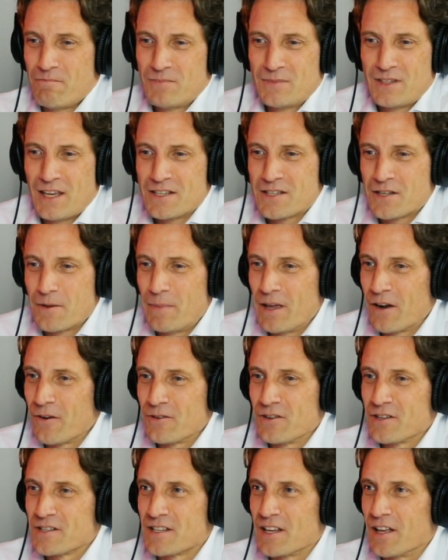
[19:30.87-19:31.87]
test a bit on
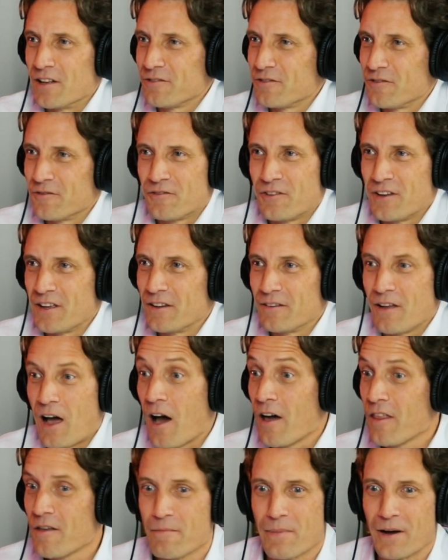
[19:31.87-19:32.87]
yourself and feel
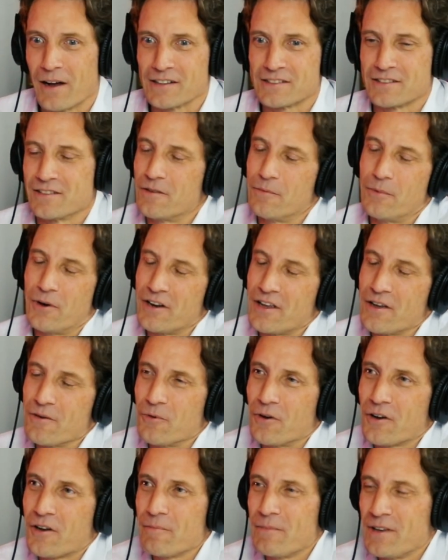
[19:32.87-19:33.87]
other parts of the body and
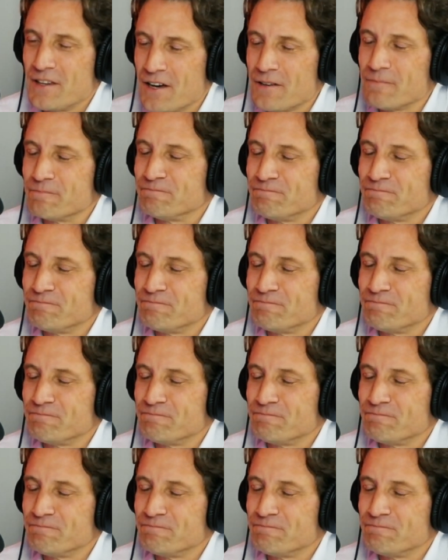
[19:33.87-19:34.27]
what can be done.